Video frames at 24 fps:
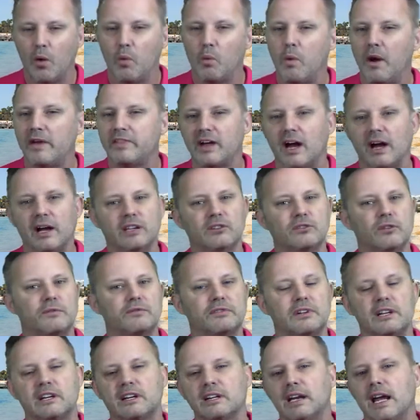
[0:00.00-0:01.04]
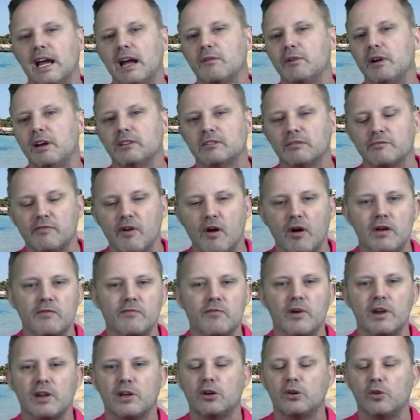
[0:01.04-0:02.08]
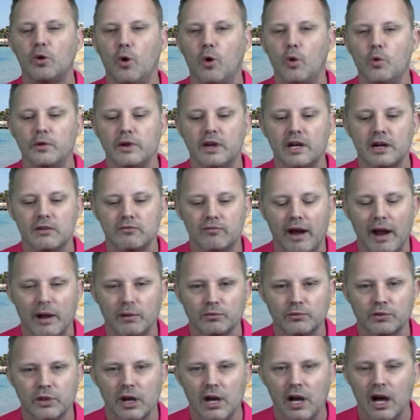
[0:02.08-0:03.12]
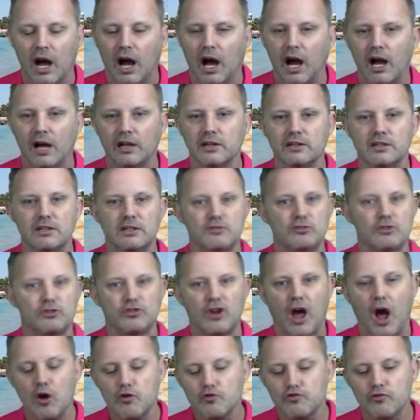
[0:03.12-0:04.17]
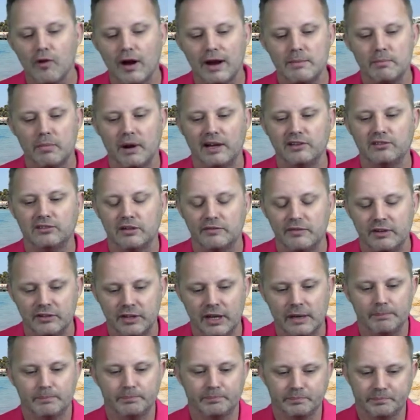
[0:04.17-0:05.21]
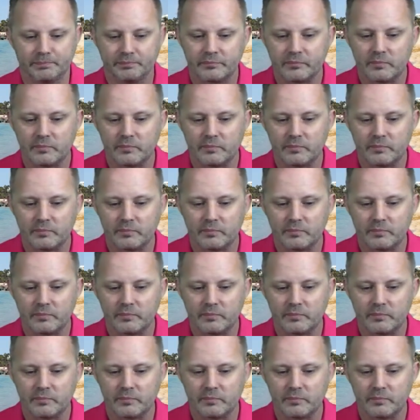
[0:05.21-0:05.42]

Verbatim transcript: Weather is obviously Canaries, very, very good all year round, and it's just a great place to visit.